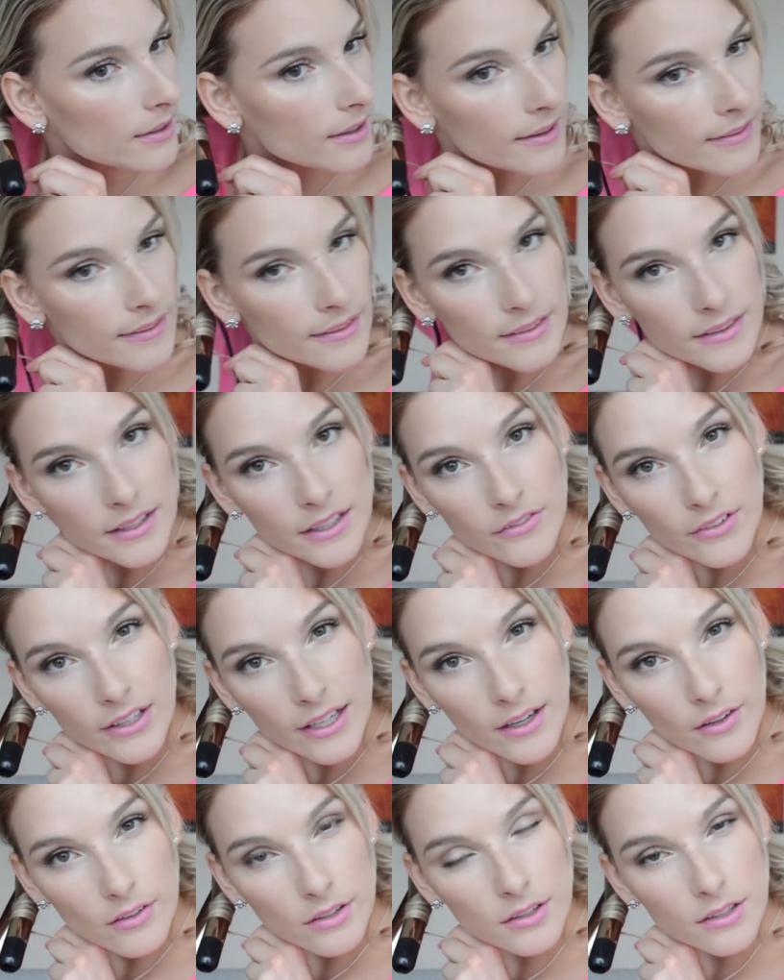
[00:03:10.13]
and then
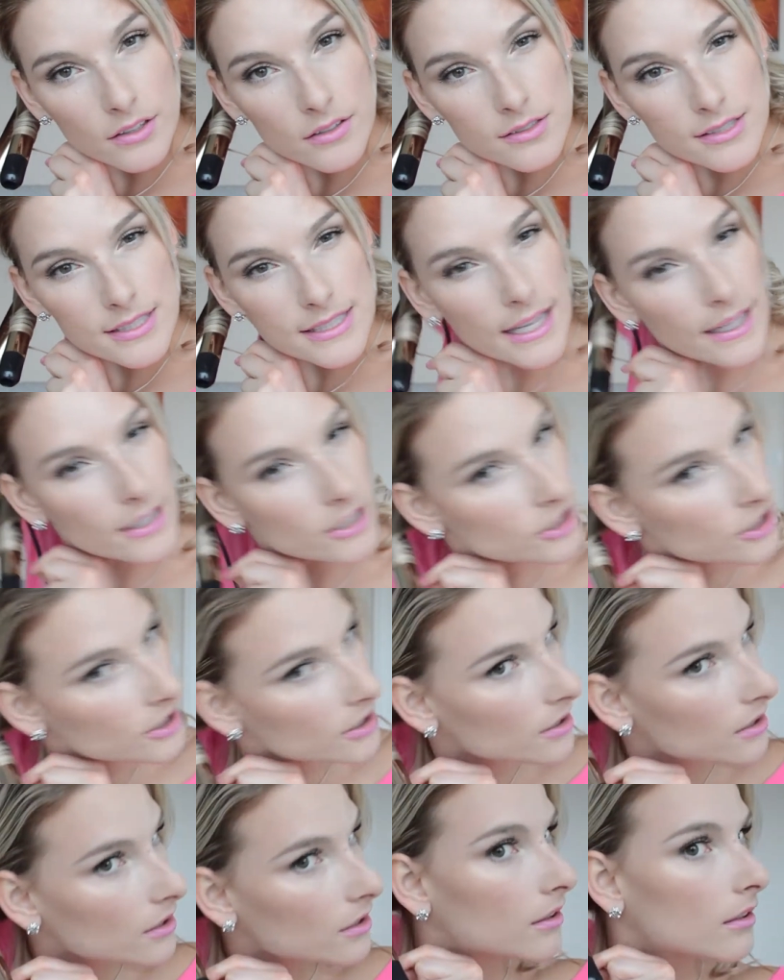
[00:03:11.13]
leaving out a little
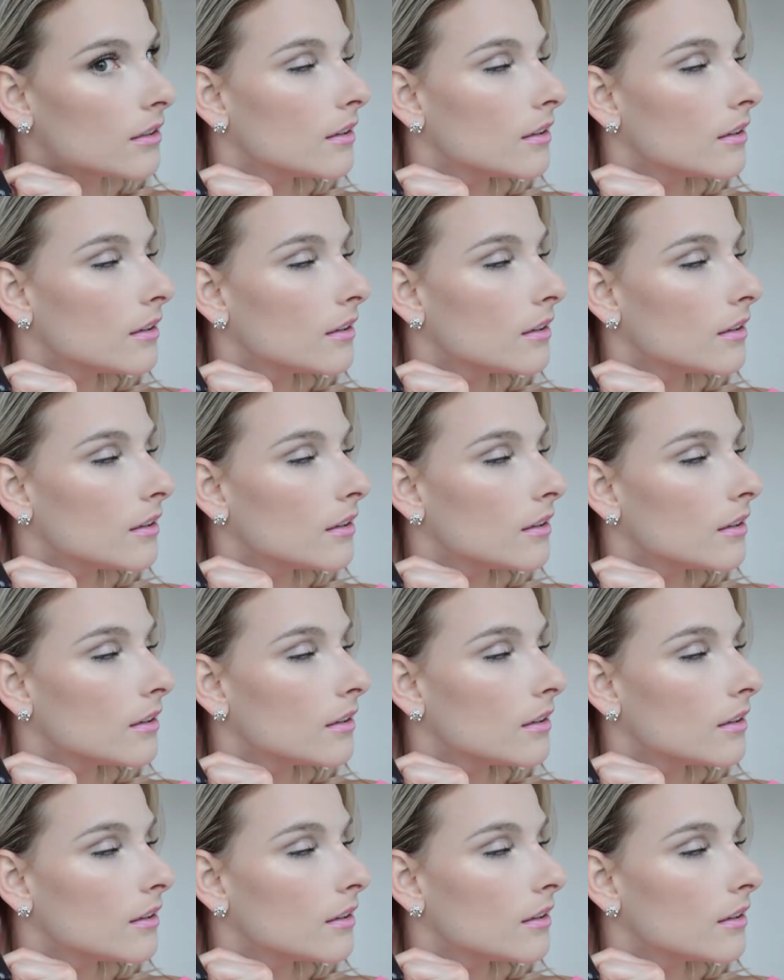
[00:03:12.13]
section.